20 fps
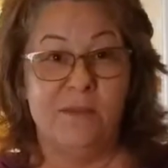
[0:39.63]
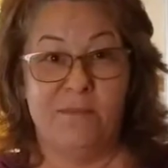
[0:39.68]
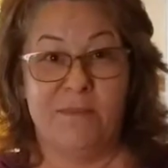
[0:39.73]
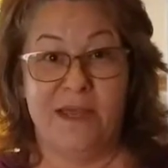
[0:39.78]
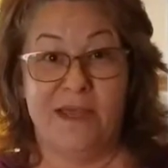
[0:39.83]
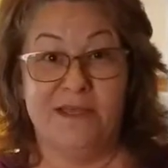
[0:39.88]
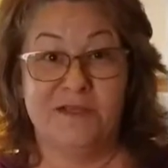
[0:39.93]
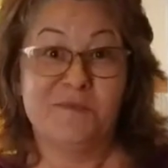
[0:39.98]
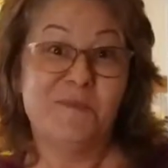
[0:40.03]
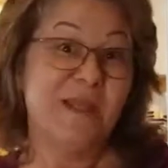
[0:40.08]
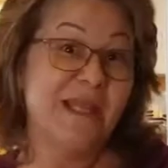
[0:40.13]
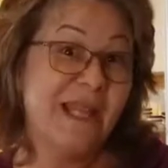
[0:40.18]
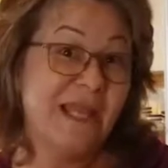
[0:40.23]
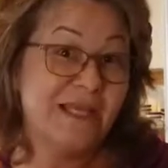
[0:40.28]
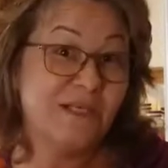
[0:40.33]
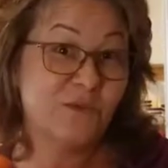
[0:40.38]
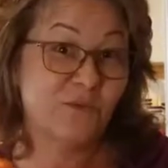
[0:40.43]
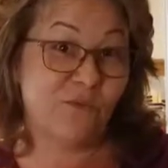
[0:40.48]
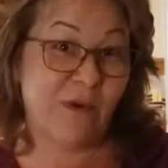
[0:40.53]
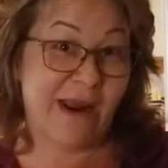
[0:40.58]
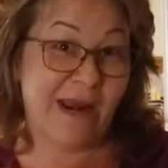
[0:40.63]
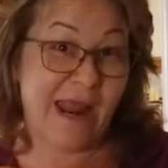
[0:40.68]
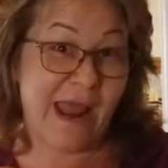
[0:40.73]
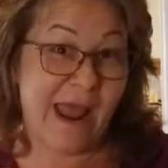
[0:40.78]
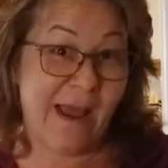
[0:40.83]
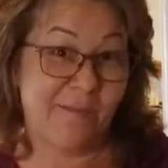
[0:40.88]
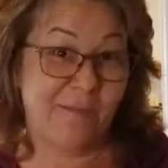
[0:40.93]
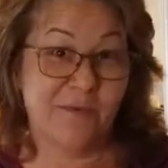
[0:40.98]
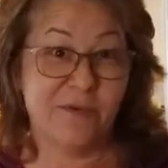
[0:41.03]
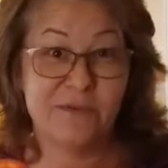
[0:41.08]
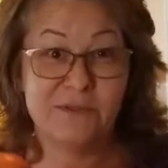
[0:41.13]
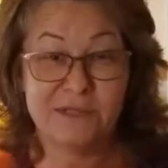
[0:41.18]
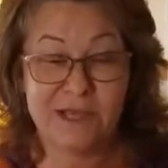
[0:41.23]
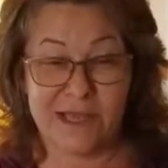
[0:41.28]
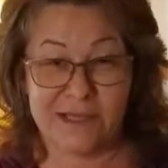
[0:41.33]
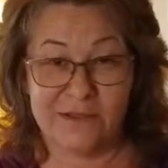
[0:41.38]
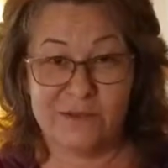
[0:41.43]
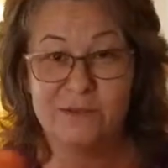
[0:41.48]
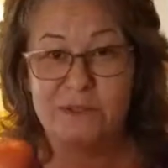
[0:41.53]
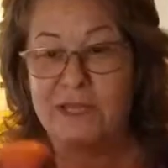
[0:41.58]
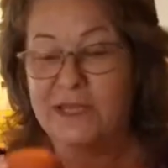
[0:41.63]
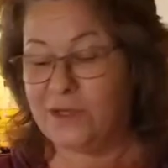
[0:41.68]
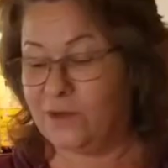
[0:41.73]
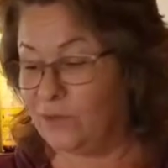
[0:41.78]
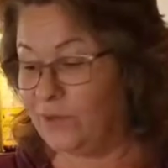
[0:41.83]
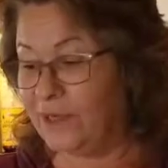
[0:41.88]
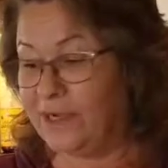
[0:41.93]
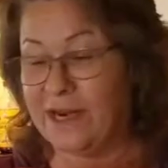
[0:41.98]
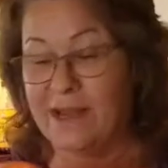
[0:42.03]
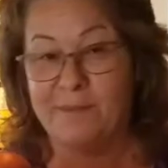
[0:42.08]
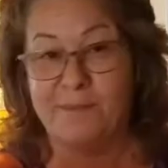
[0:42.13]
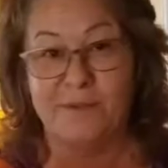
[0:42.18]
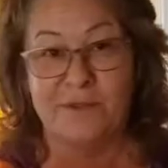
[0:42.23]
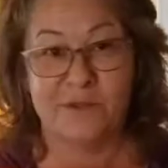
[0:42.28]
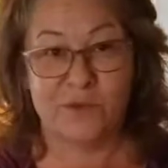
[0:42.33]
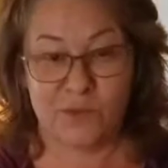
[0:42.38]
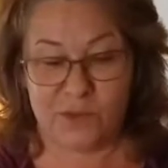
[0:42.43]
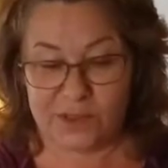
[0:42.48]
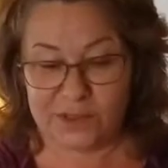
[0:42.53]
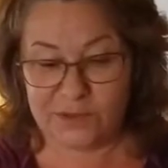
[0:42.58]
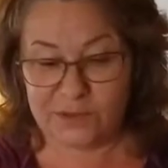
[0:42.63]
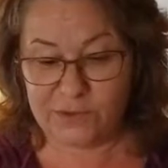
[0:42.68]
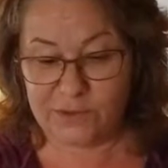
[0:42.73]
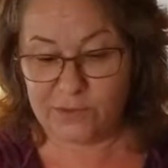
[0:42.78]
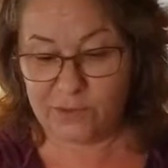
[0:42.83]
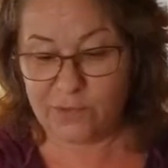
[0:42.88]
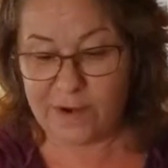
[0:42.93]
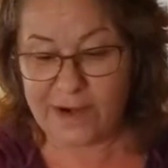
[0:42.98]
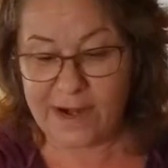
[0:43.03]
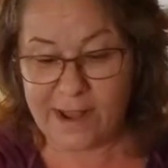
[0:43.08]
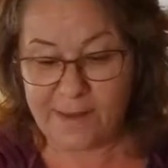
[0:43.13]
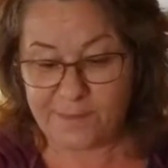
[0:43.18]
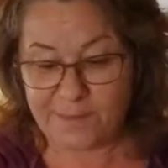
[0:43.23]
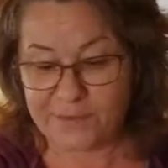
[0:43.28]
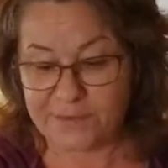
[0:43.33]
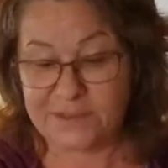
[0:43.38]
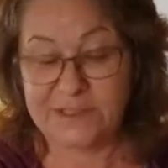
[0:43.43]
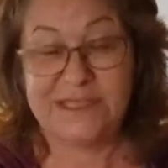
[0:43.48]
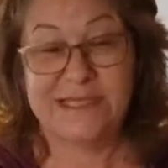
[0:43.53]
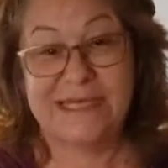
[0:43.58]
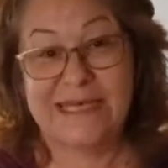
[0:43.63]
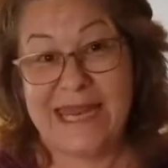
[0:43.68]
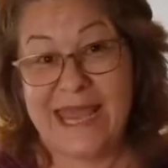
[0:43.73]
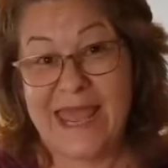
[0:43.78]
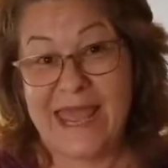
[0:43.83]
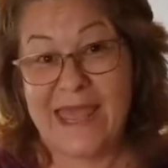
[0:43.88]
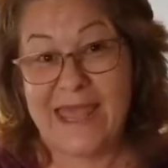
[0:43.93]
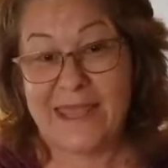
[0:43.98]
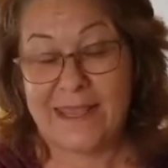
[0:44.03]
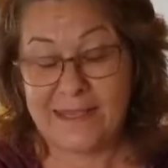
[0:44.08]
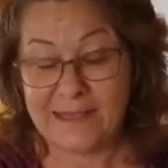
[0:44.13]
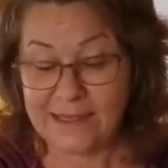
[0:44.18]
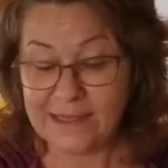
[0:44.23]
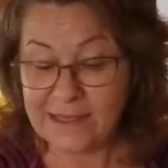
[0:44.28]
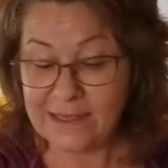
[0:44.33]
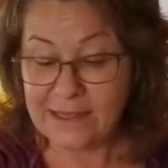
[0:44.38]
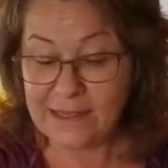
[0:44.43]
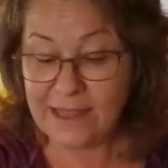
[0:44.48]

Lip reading: My husband likes red apples, I do like green apples. We're going to do the red apples today.